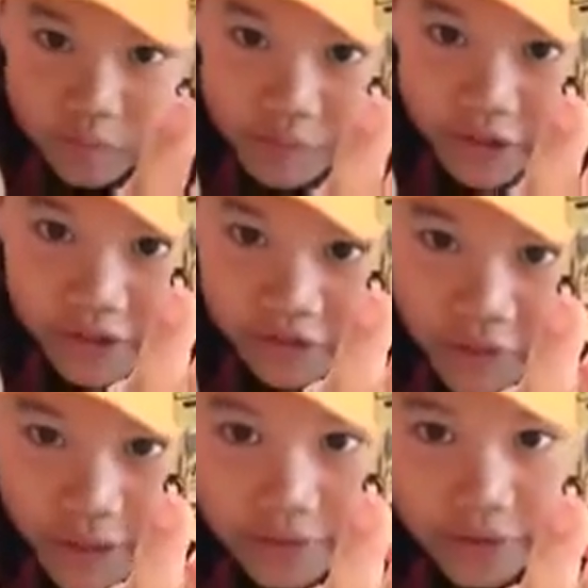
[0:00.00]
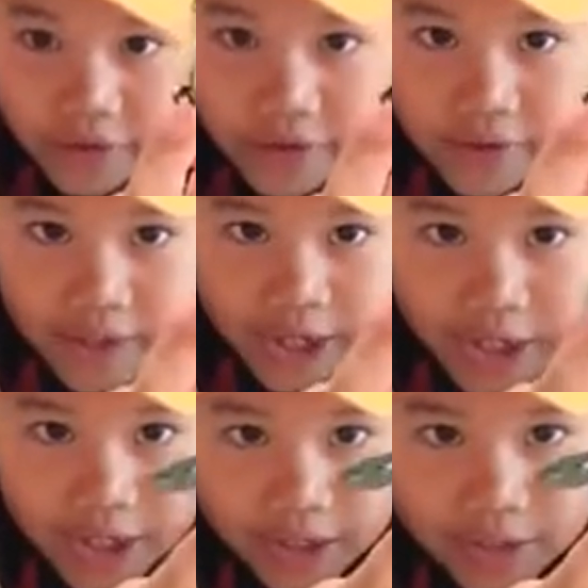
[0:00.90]
printing right there,
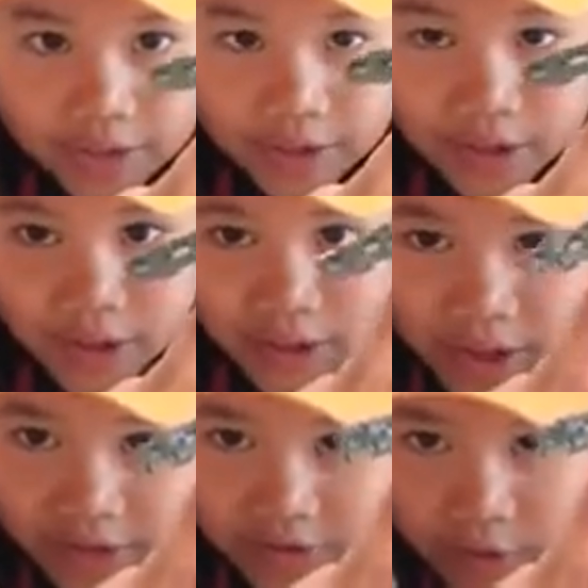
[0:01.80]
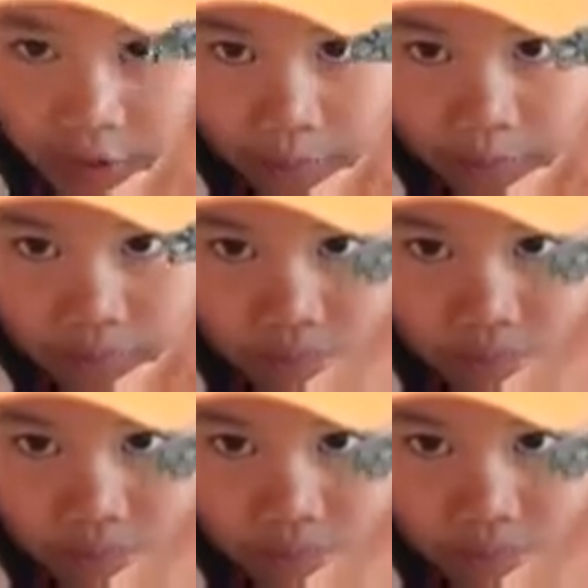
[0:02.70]
and he has some